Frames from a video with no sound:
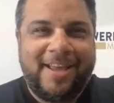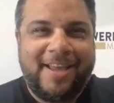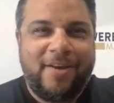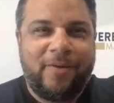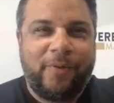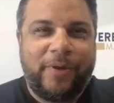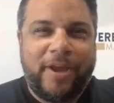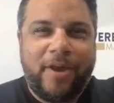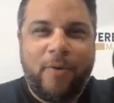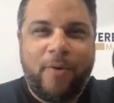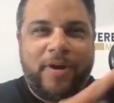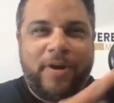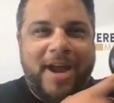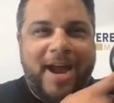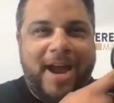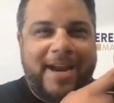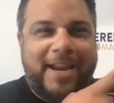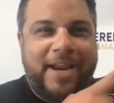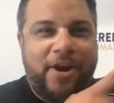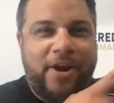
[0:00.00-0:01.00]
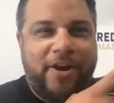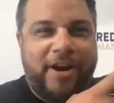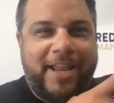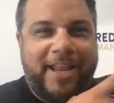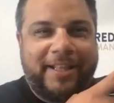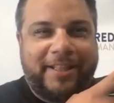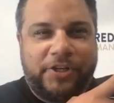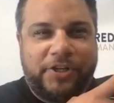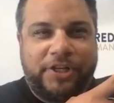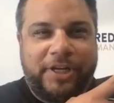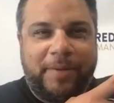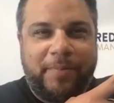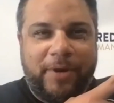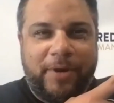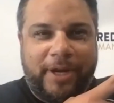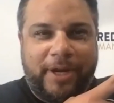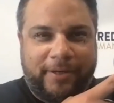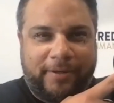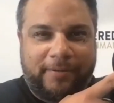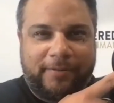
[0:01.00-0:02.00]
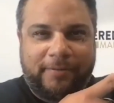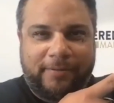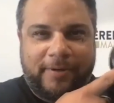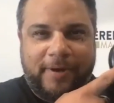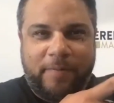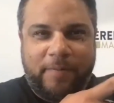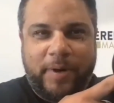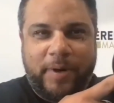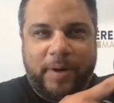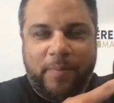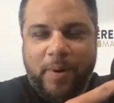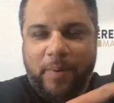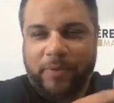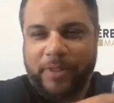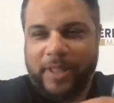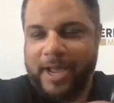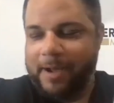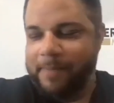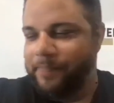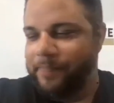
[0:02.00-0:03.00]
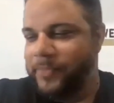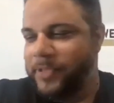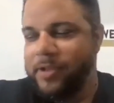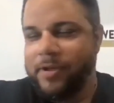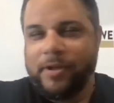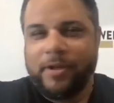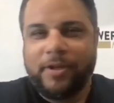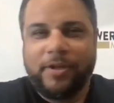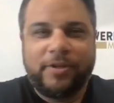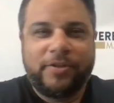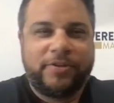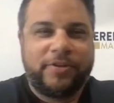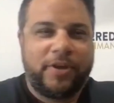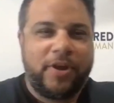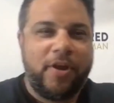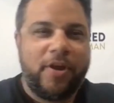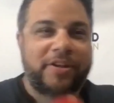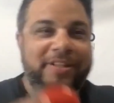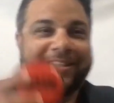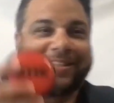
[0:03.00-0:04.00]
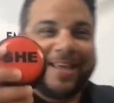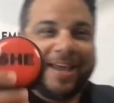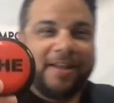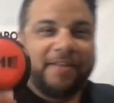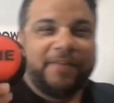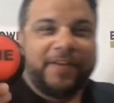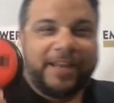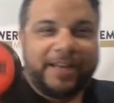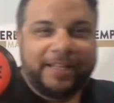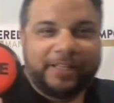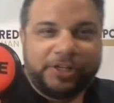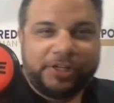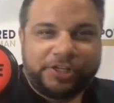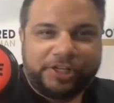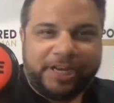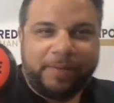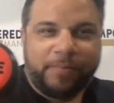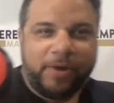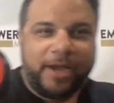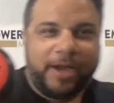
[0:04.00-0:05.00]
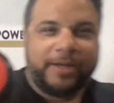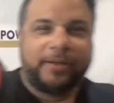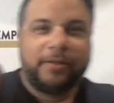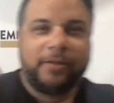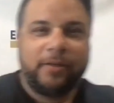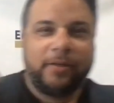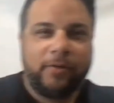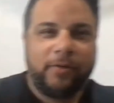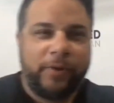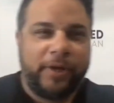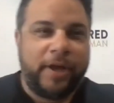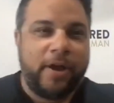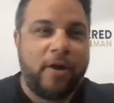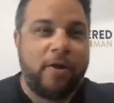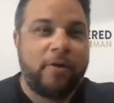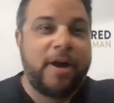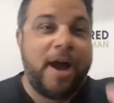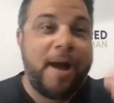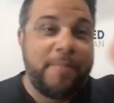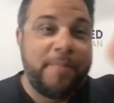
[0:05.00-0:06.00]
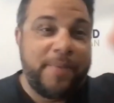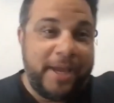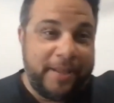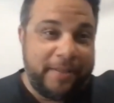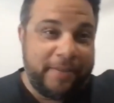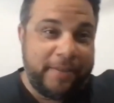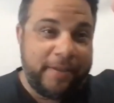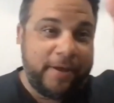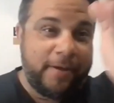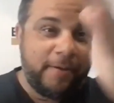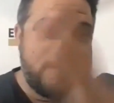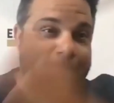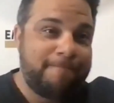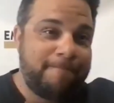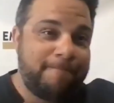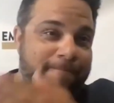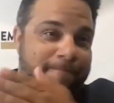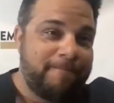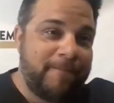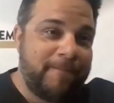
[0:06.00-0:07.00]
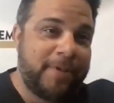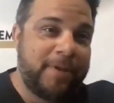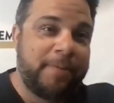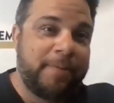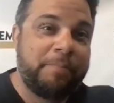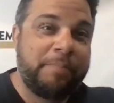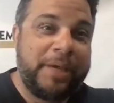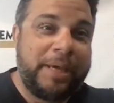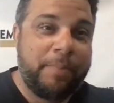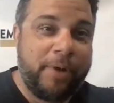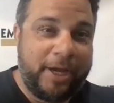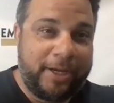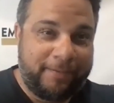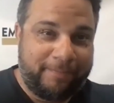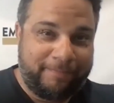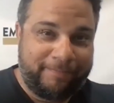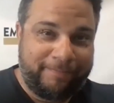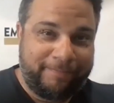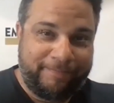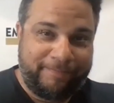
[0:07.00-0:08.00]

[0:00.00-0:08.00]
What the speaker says: We go, we're not here to hit the she button. Everybody remember that? So go, instead of hitting the she button, we go, I'm hitting the me button.